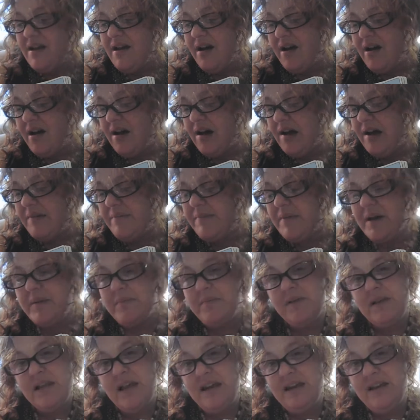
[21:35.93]

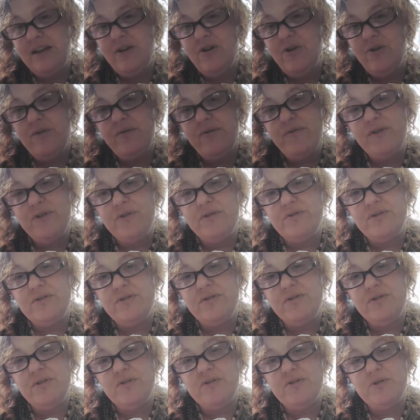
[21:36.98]
I'm letting go of those
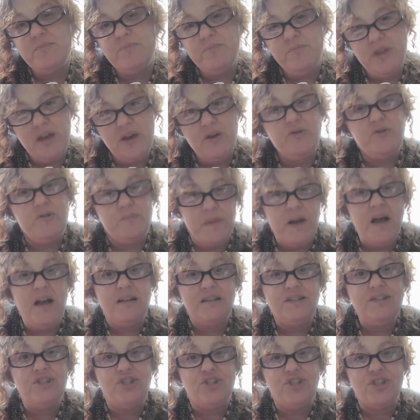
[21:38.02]

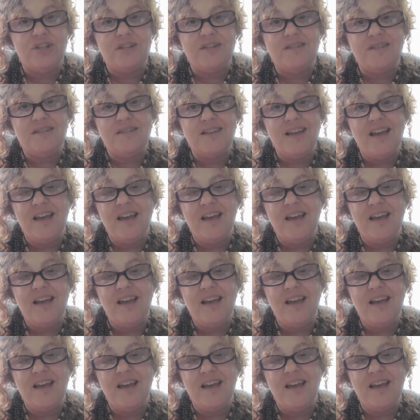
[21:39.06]
bondages,